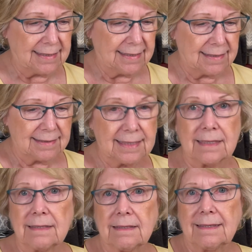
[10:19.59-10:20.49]

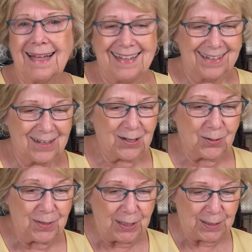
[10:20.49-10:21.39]
little
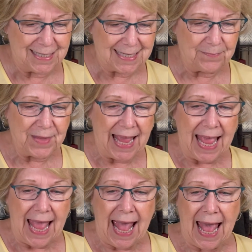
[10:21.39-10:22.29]
critters,
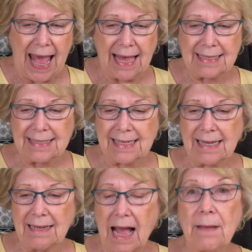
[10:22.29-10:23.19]
and
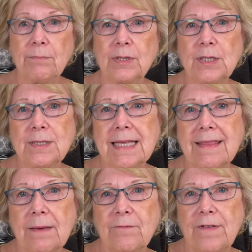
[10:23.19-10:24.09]
I'm producing
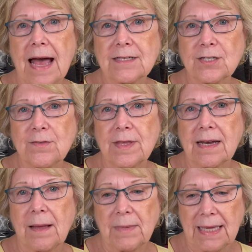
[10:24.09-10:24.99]
them faster than
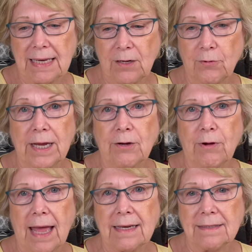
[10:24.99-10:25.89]
I'm getting great
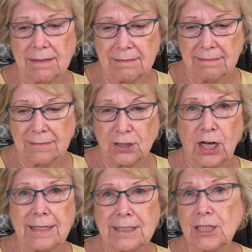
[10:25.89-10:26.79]

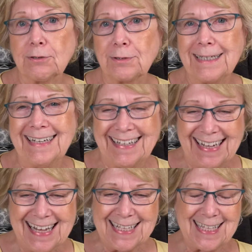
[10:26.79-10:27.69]
grandchildren.
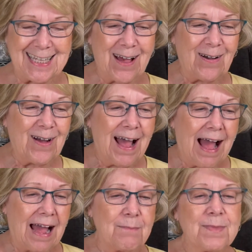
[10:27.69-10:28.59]
So
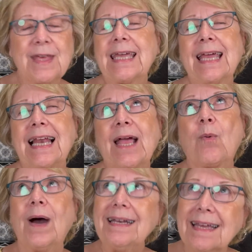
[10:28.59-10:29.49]
I'm thinking, like,
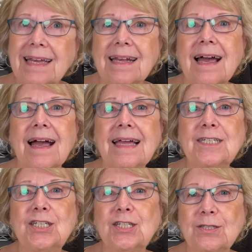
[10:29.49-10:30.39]
what can I
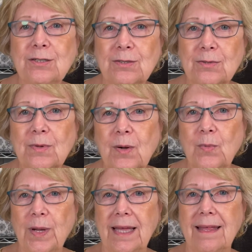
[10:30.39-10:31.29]
do
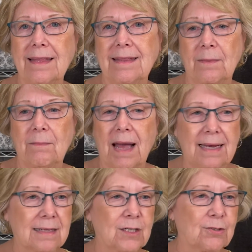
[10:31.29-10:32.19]
with my
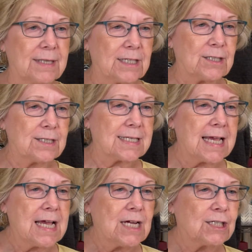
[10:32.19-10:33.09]
little critters
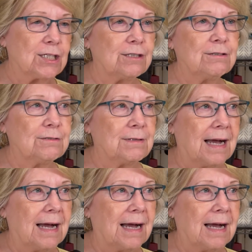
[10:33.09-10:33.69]
to